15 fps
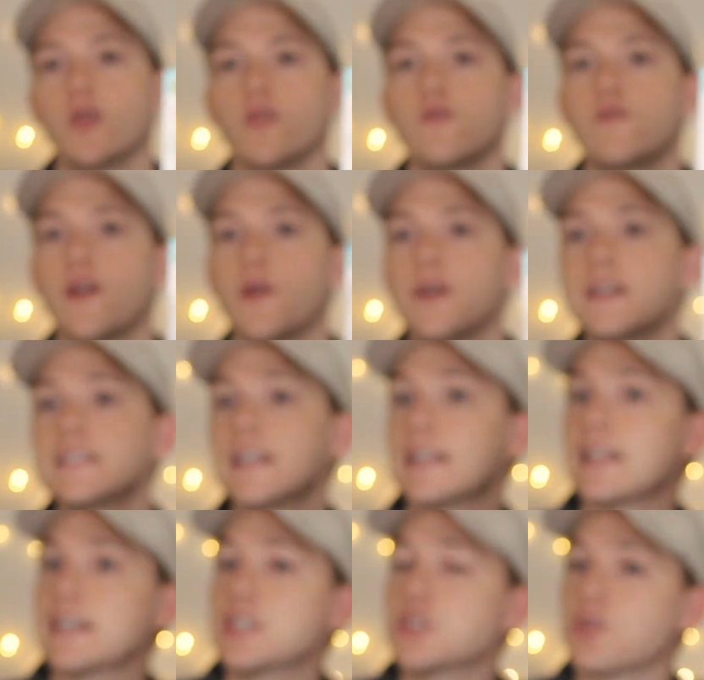your various
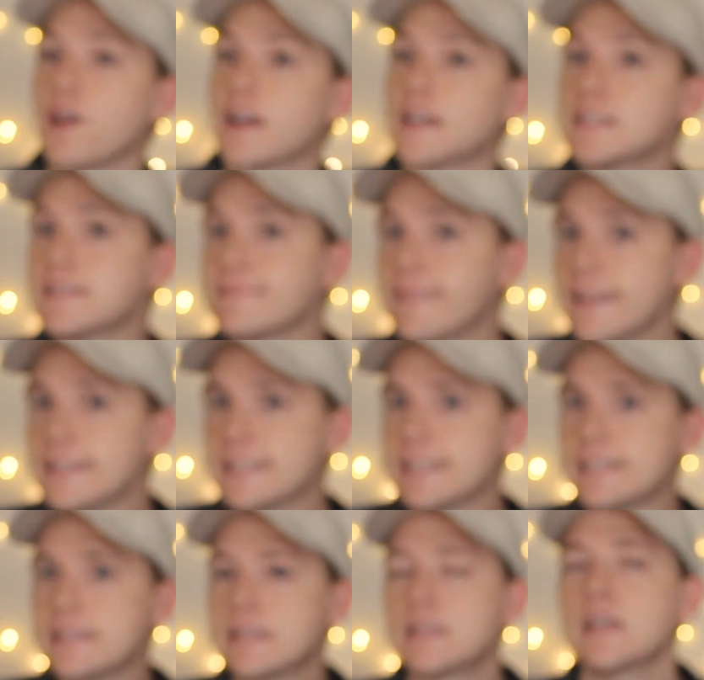electronic
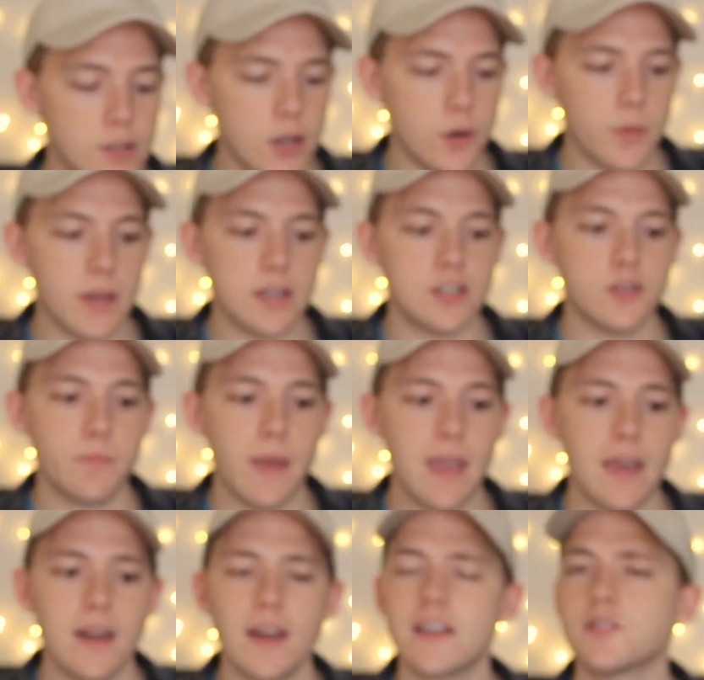devices. So in
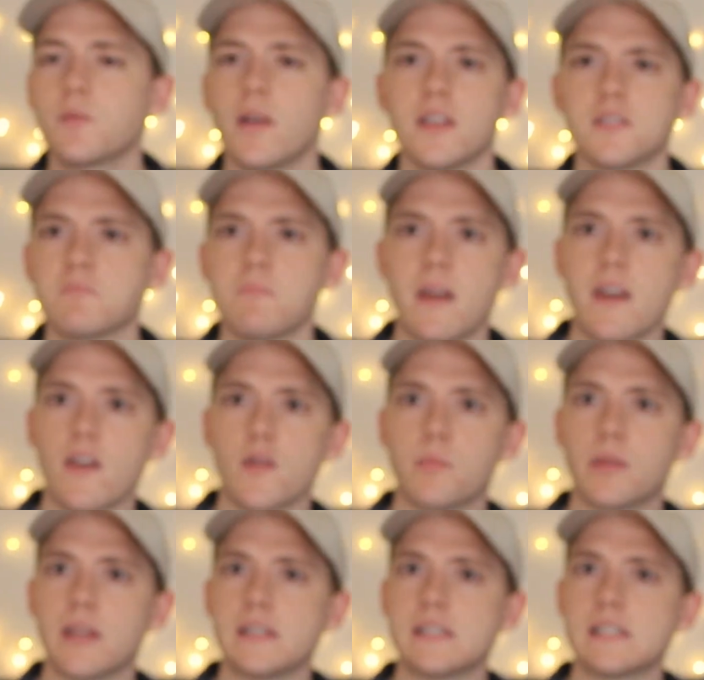Japan, as well as many other
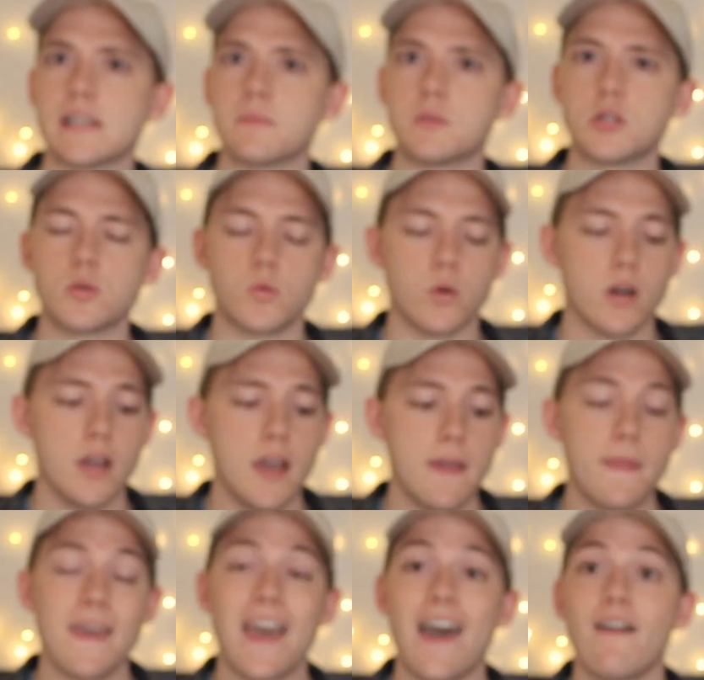places I'm sure,
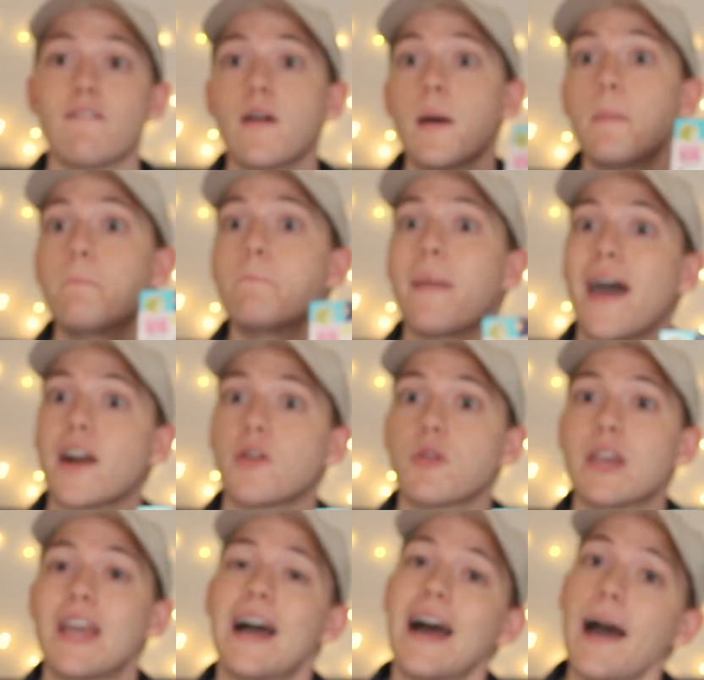they have
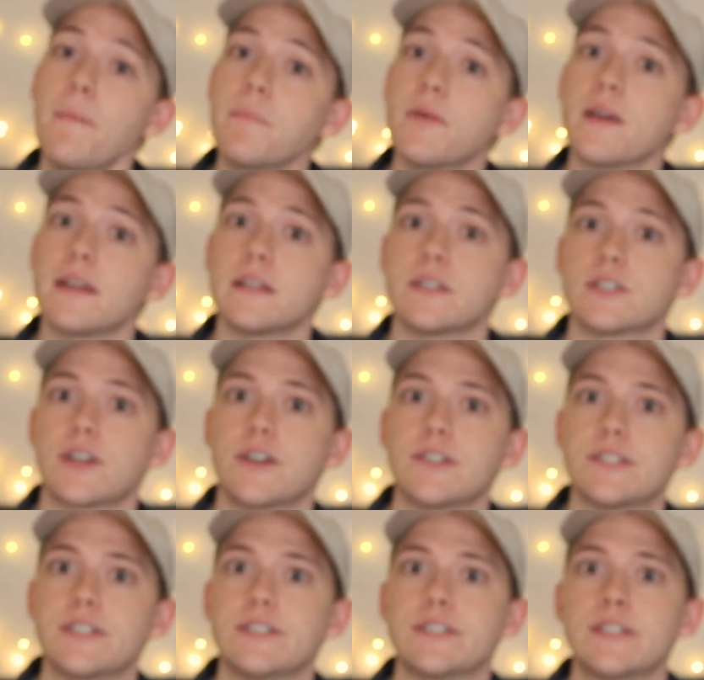battery operated
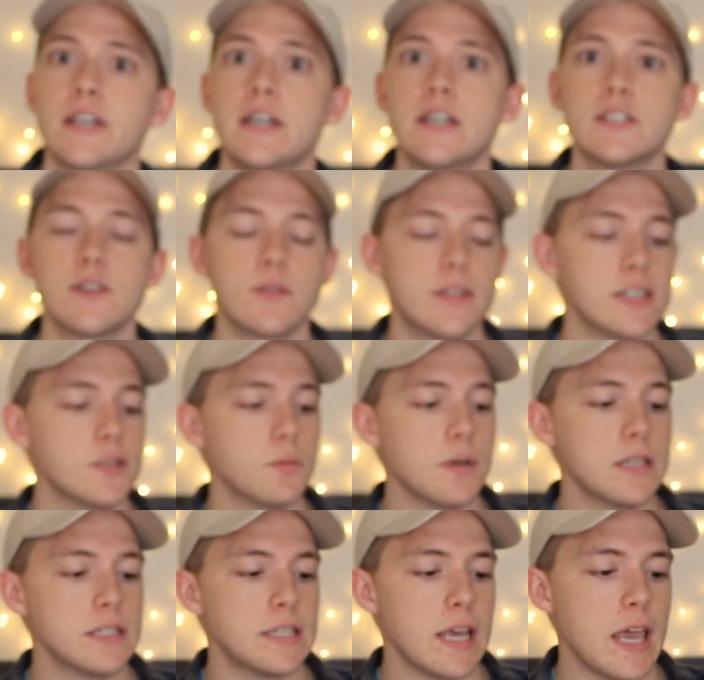chargers. So this
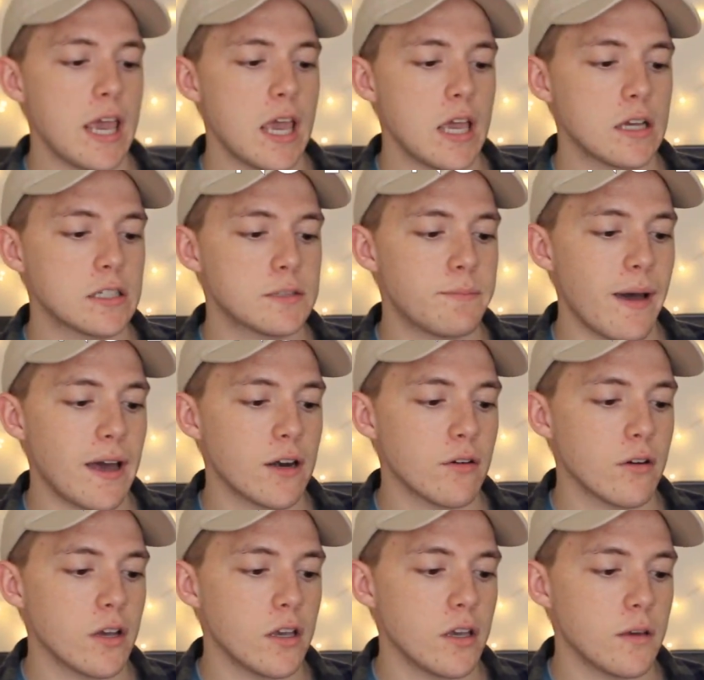one takes
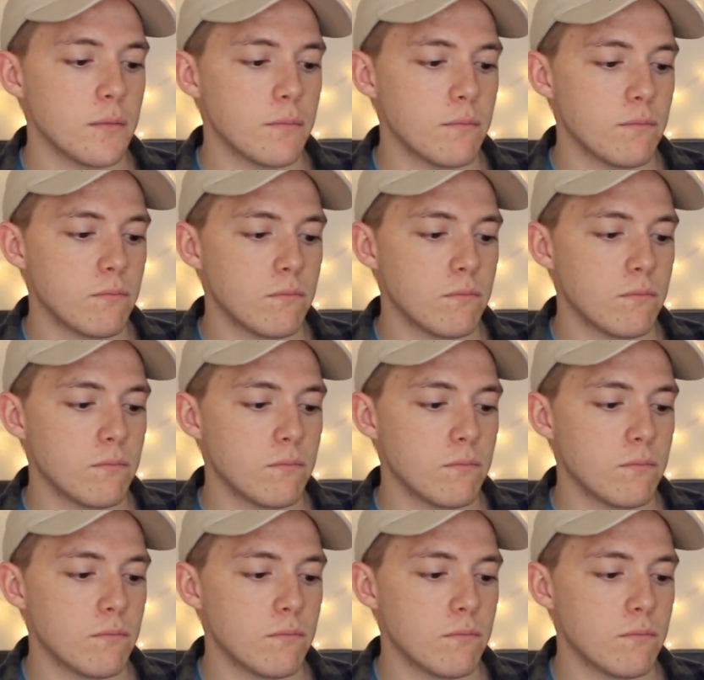battery